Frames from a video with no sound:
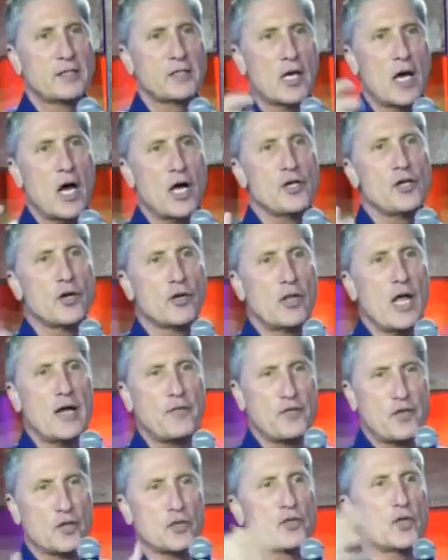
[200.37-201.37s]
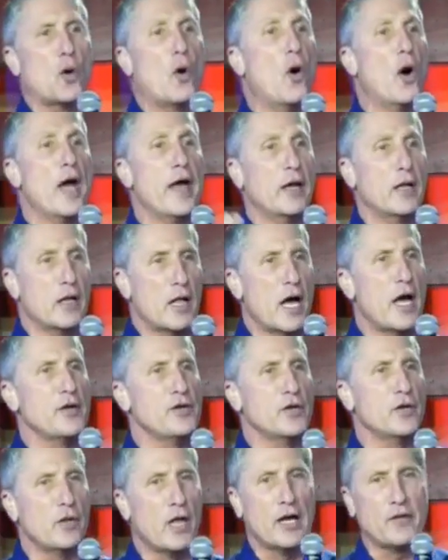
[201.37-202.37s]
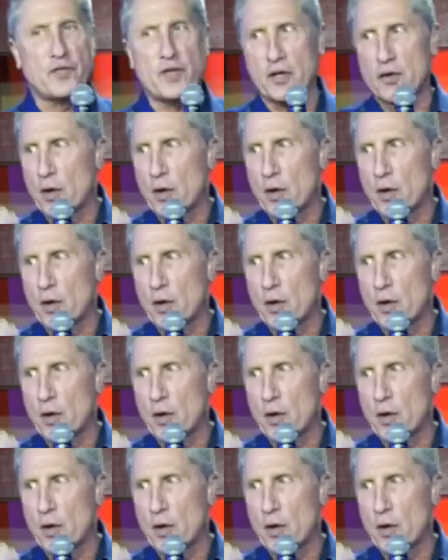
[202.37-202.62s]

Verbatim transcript: It's on your life. There's oil on your life.